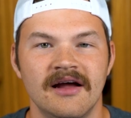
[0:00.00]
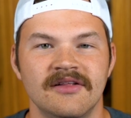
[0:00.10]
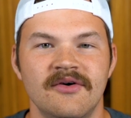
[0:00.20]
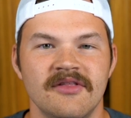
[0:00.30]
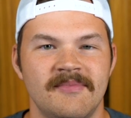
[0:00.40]

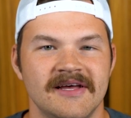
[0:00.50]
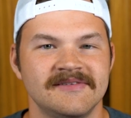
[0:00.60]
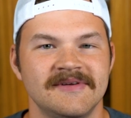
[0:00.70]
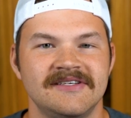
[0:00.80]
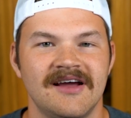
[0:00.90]
Hello to the
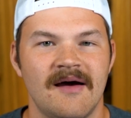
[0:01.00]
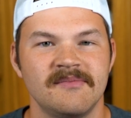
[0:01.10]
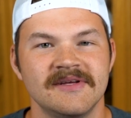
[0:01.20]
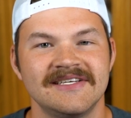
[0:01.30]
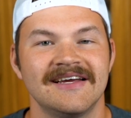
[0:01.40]
pessimistic,
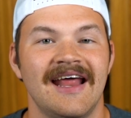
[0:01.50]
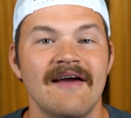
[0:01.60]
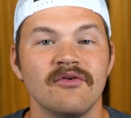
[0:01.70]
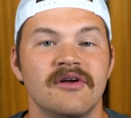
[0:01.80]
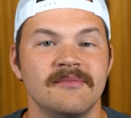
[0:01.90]
optimistic, and
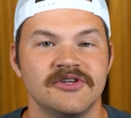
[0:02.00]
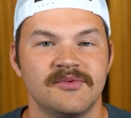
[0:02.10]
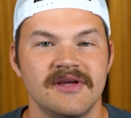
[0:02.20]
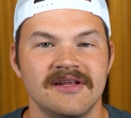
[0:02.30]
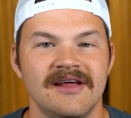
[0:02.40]
everyone in
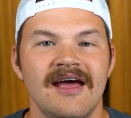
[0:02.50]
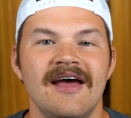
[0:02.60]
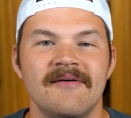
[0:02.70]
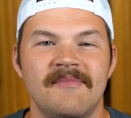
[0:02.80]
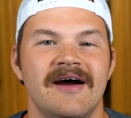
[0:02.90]
between.
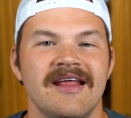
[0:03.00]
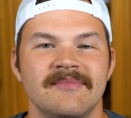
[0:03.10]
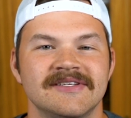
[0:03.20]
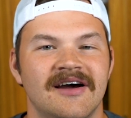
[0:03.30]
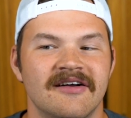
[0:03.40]
My
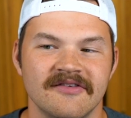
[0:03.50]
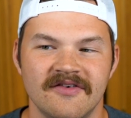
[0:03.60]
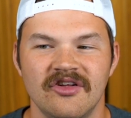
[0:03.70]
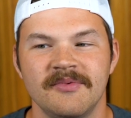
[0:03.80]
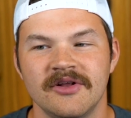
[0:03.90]
name is Connor
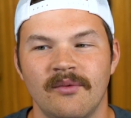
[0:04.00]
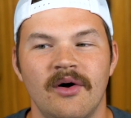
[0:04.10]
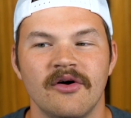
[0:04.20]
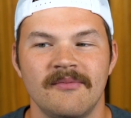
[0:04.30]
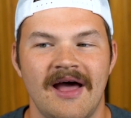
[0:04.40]
Philippine.
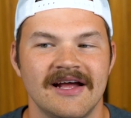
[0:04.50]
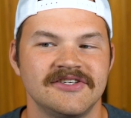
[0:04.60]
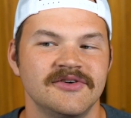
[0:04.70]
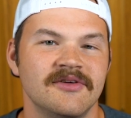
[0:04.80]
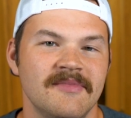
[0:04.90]
Welcome back
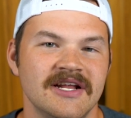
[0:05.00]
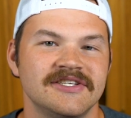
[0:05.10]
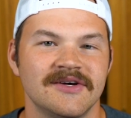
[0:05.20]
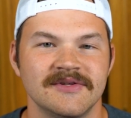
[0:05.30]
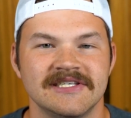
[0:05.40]
to the
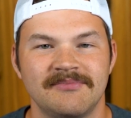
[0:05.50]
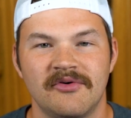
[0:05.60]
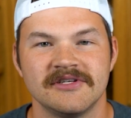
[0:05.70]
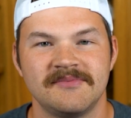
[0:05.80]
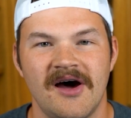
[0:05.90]
Minnesotan
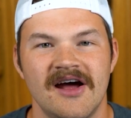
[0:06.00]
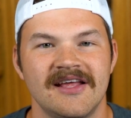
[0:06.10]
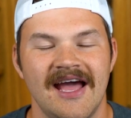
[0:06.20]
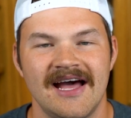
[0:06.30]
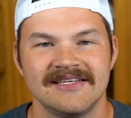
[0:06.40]
Sports
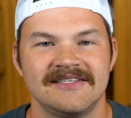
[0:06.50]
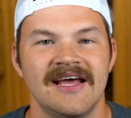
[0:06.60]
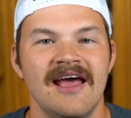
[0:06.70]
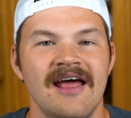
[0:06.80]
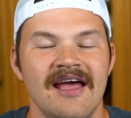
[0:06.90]
Podcast.
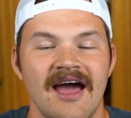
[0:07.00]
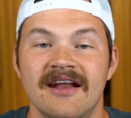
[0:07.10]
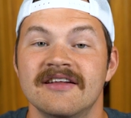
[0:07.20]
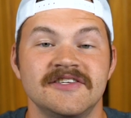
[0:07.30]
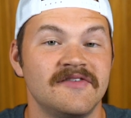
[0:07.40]

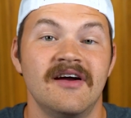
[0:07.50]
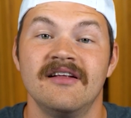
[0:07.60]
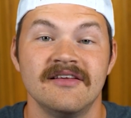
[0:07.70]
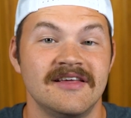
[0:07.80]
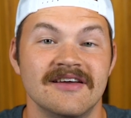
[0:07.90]
And it is
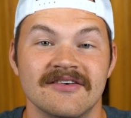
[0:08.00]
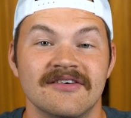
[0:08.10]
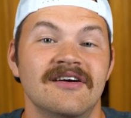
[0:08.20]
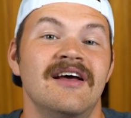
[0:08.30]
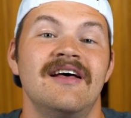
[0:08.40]
finally
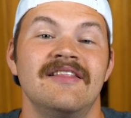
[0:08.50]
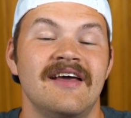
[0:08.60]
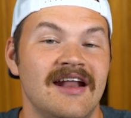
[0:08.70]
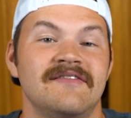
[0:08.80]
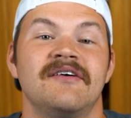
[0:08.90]
here.
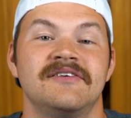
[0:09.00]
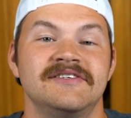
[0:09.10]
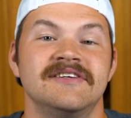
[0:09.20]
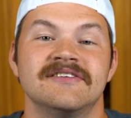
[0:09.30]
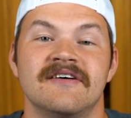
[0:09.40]
The NFL
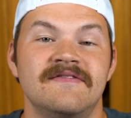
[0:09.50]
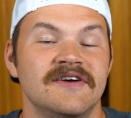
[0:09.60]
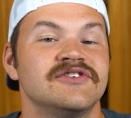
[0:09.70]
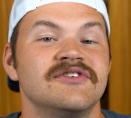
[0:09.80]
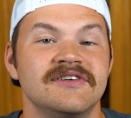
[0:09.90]
season
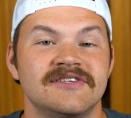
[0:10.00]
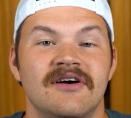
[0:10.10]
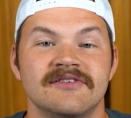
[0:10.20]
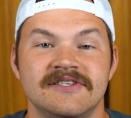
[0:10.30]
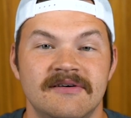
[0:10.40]
officially
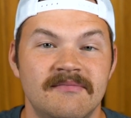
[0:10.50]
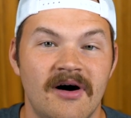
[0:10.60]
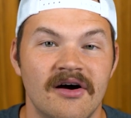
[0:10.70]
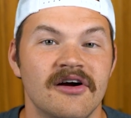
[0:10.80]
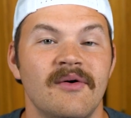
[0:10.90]
starts
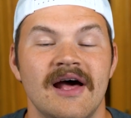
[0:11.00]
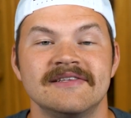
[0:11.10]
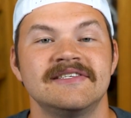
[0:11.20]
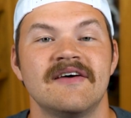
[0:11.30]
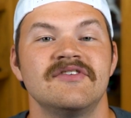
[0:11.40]
tomorrow
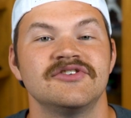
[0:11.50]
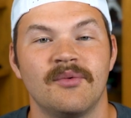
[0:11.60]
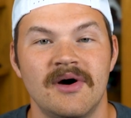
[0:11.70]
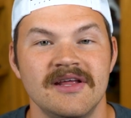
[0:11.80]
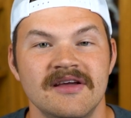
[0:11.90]
at
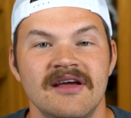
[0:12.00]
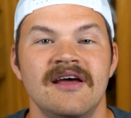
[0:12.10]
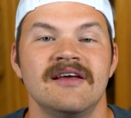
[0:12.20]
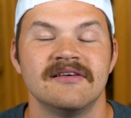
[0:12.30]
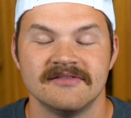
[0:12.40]
7:20
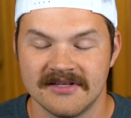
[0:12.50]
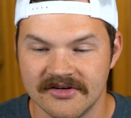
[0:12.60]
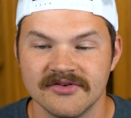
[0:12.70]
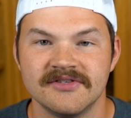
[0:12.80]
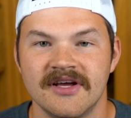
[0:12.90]

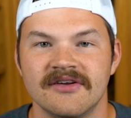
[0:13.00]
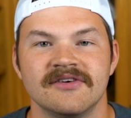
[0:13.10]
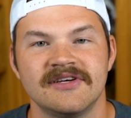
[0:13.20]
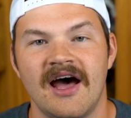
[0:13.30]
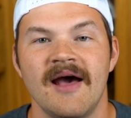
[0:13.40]
Central
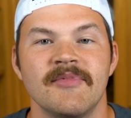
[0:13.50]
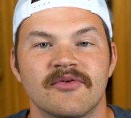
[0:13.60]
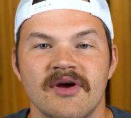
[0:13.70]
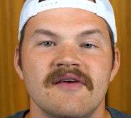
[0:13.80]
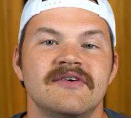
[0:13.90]
Standard Time.
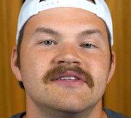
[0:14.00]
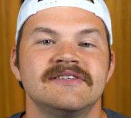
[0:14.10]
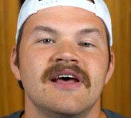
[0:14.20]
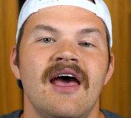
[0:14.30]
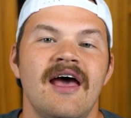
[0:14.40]
The
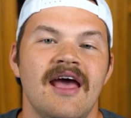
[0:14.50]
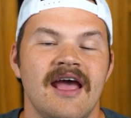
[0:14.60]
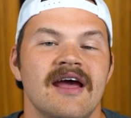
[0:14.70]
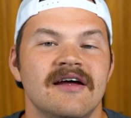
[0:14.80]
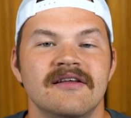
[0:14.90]
Ravens
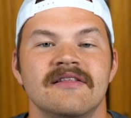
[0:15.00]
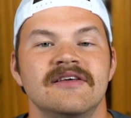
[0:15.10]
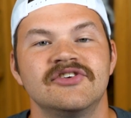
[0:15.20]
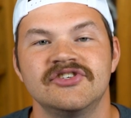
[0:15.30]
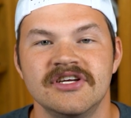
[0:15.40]
and
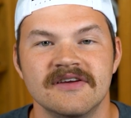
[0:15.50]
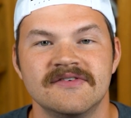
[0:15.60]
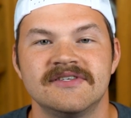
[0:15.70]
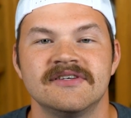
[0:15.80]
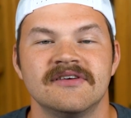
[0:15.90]
the
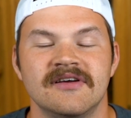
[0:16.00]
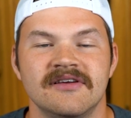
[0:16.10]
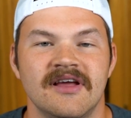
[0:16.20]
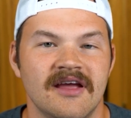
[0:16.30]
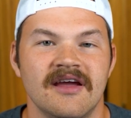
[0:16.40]
Chiefs
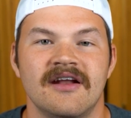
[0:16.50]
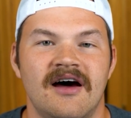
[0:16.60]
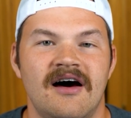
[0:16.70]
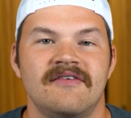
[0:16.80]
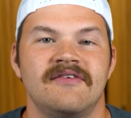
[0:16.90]
kicking it
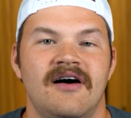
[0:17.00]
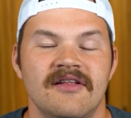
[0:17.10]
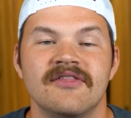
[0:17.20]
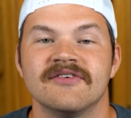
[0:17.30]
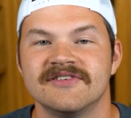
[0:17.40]
off
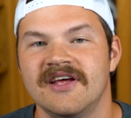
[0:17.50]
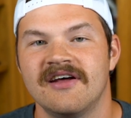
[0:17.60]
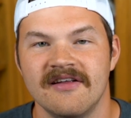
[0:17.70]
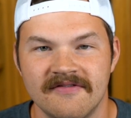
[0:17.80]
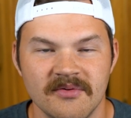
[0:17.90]
on Thursday
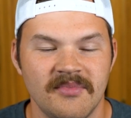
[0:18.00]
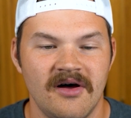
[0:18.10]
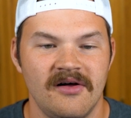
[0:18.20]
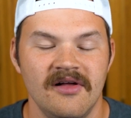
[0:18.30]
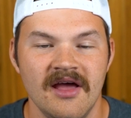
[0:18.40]
Night
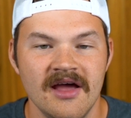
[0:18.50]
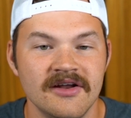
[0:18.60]
Football.